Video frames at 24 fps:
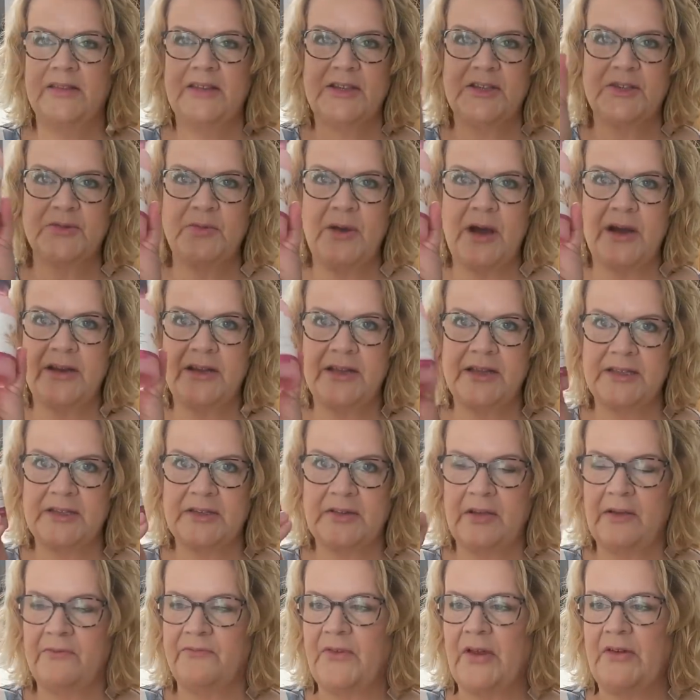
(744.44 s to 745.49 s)
this one
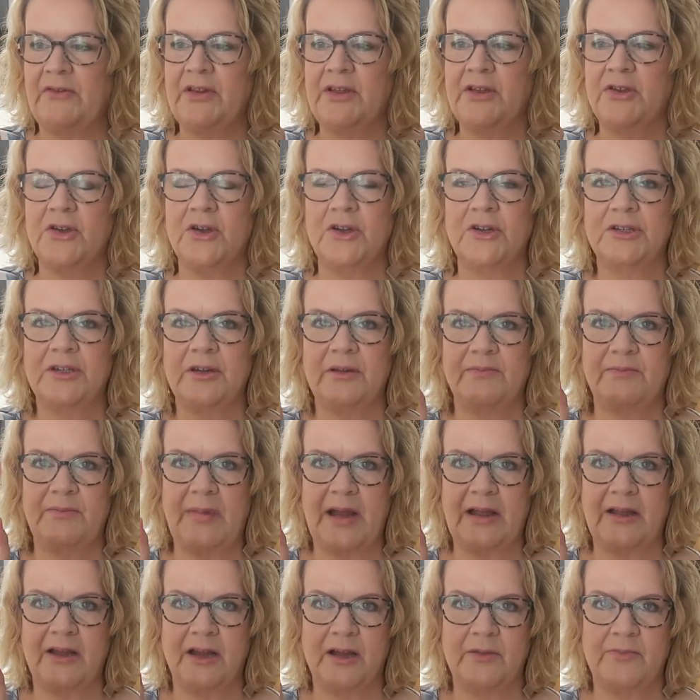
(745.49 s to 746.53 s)
is very good
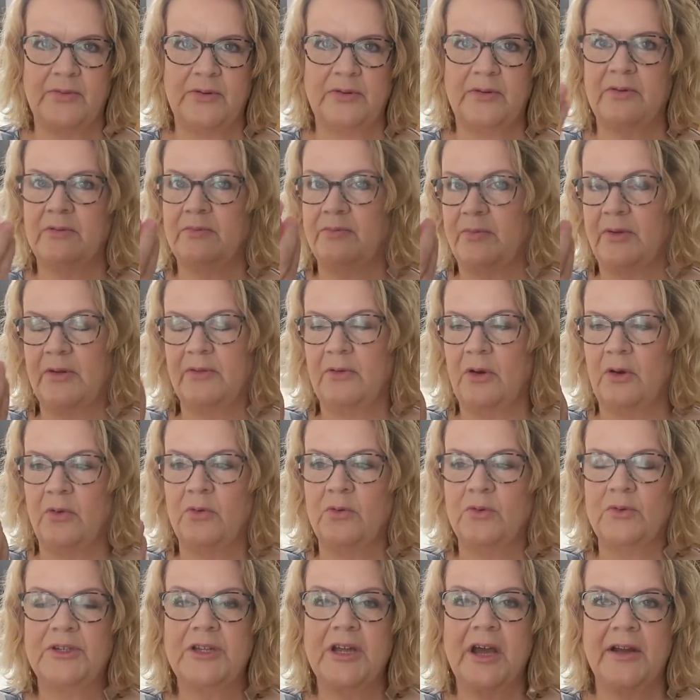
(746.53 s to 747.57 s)
backup or, or
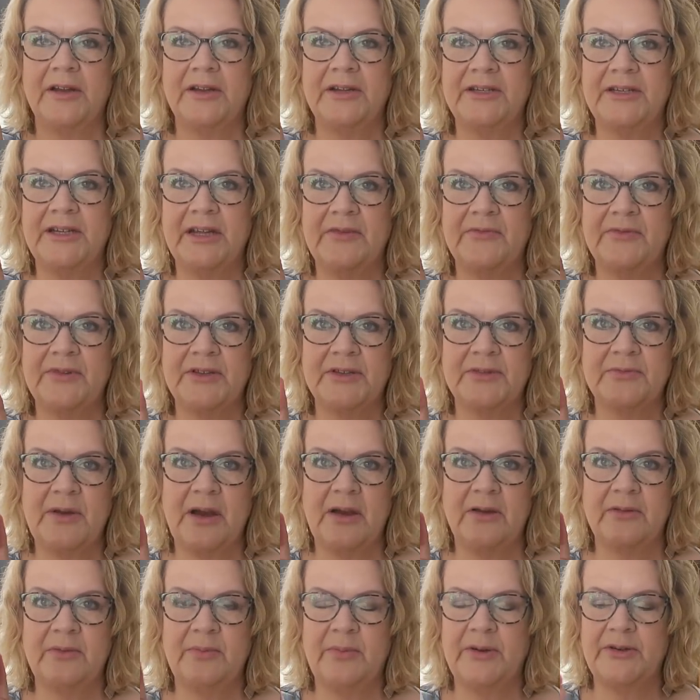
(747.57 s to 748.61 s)
alternative as
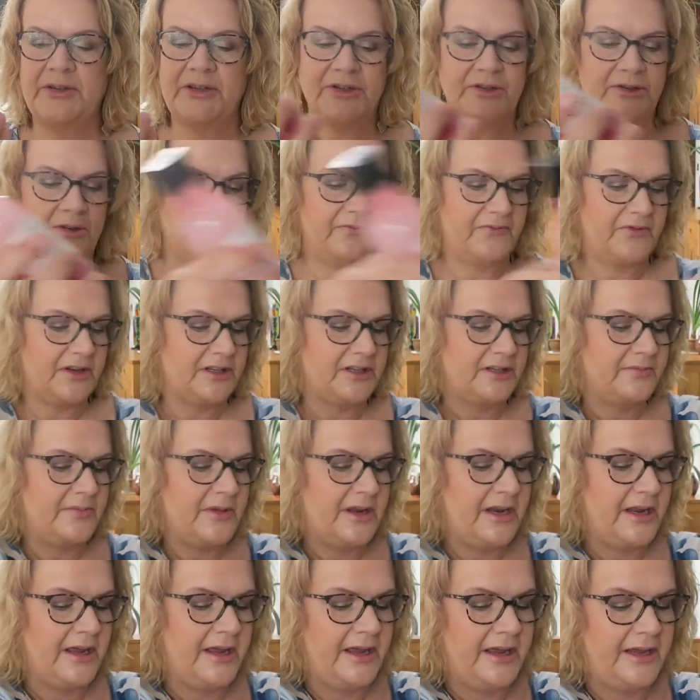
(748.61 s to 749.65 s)
well, the Body Shop
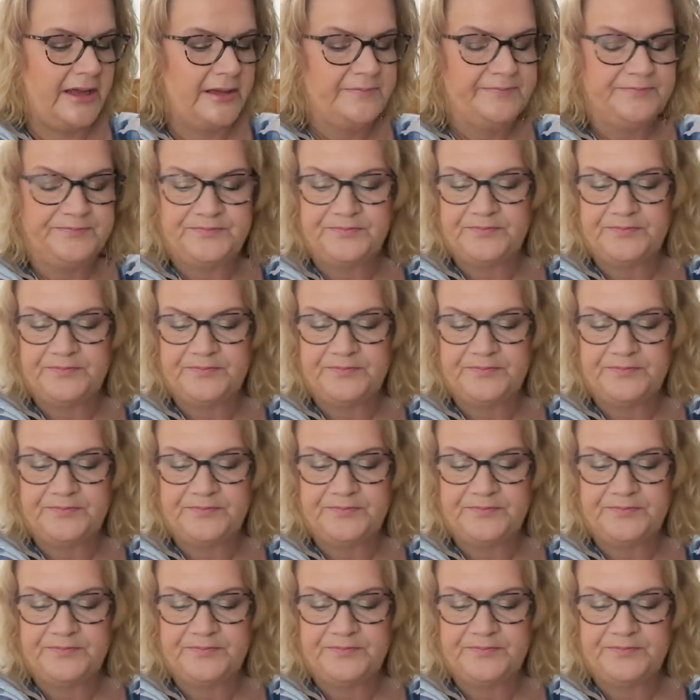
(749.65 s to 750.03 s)
Vitamin E.